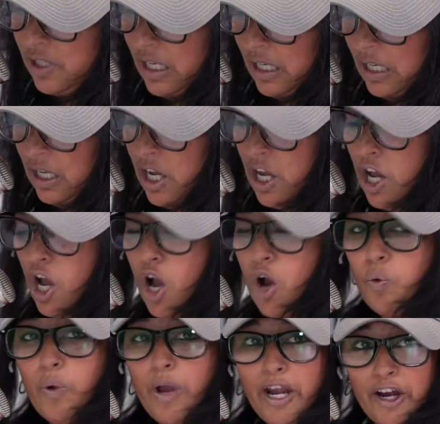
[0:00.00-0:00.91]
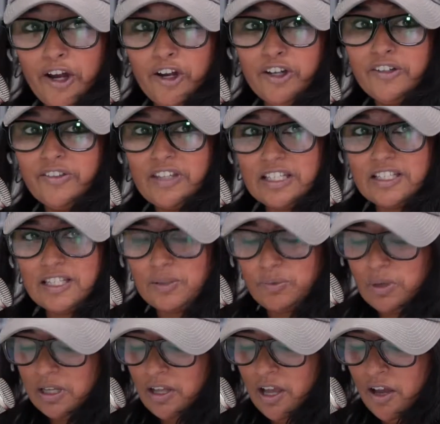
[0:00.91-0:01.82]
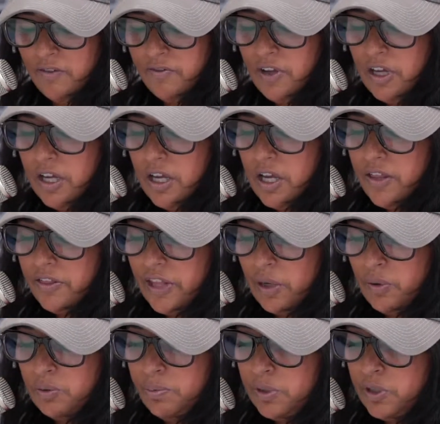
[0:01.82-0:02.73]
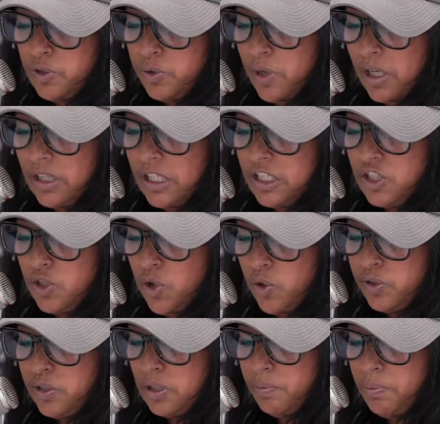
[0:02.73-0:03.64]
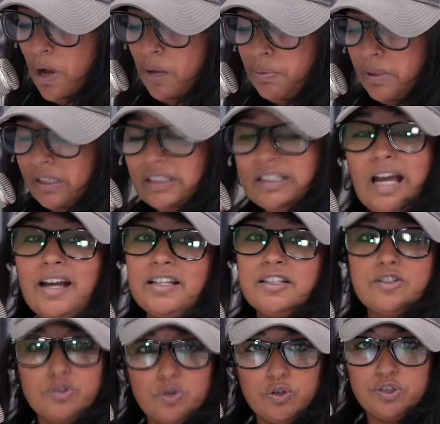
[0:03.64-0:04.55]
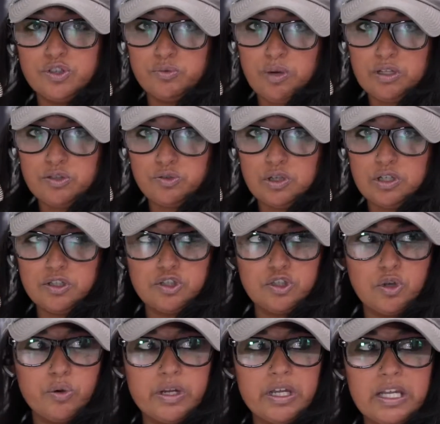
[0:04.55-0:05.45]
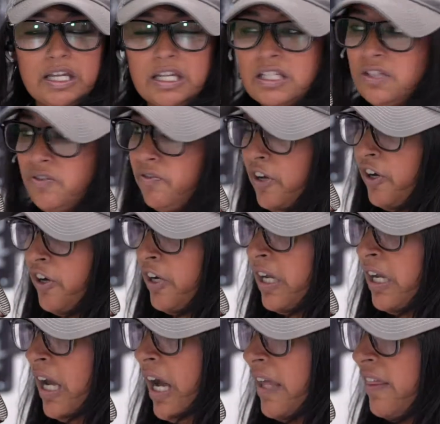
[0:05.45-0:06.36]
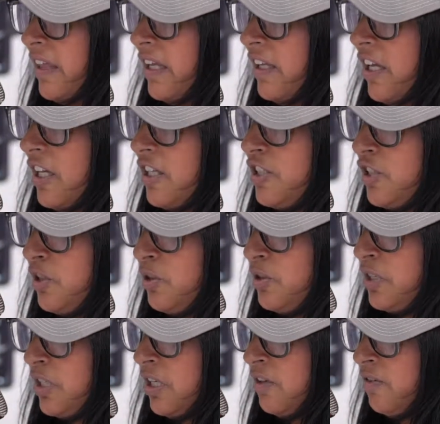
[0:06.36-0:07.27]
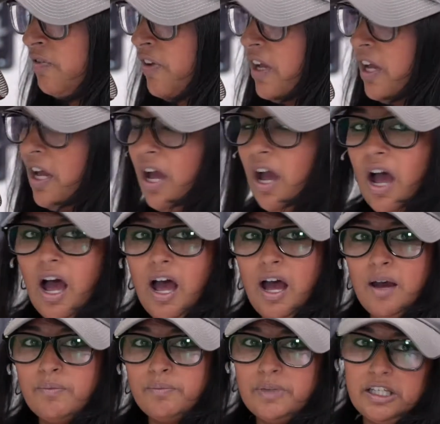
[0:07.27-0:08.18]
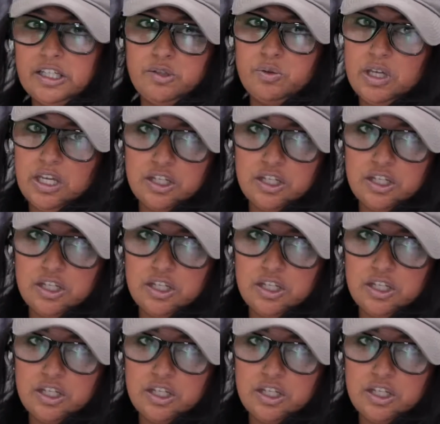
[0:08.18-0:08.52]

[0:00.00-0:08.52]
setting where, this is what I love, they would be directly sold to the public, not in stores or restaurants. So it is very, I think, exclusive that you